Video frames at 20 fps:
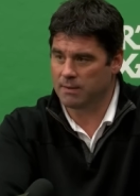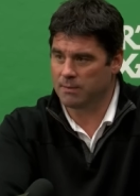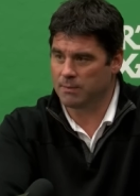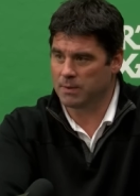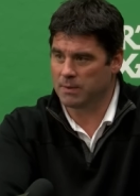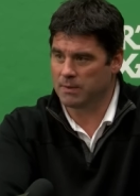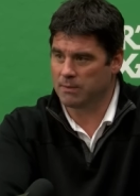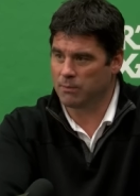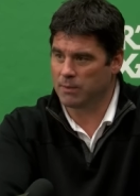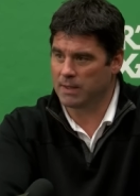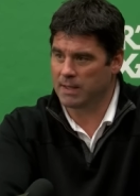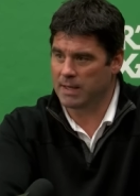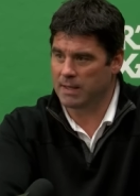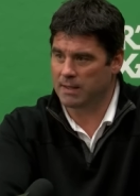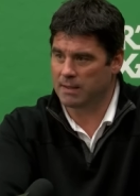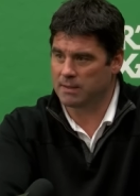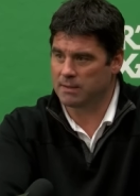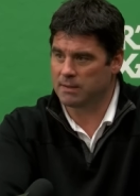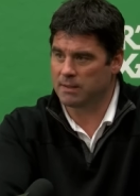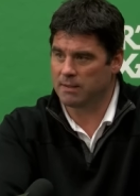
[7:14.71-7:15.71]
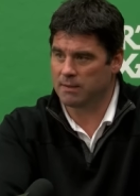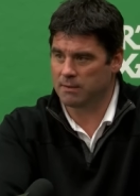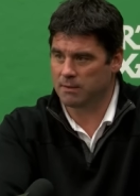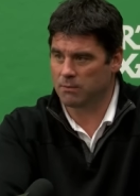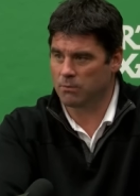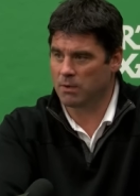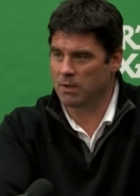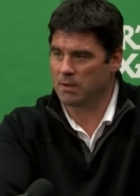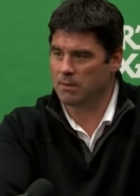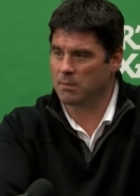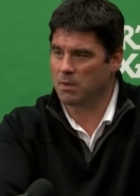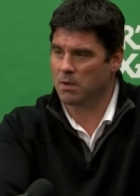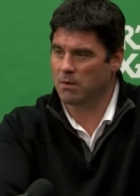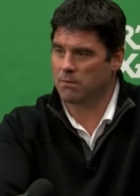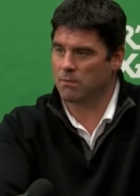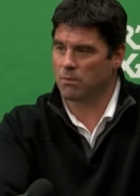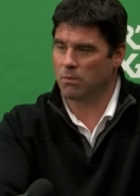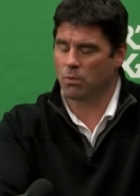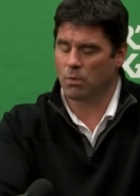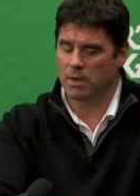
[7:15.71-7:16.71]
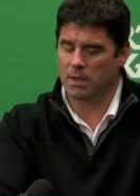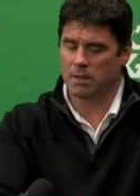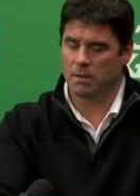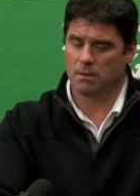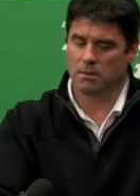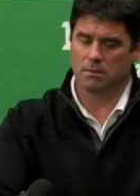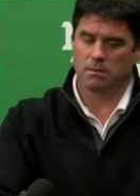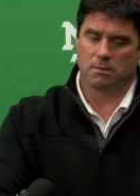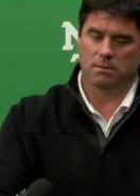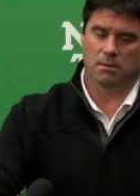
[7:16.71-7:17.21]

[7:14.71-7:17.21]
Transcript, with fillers: I mean, we got to continue to run the ball well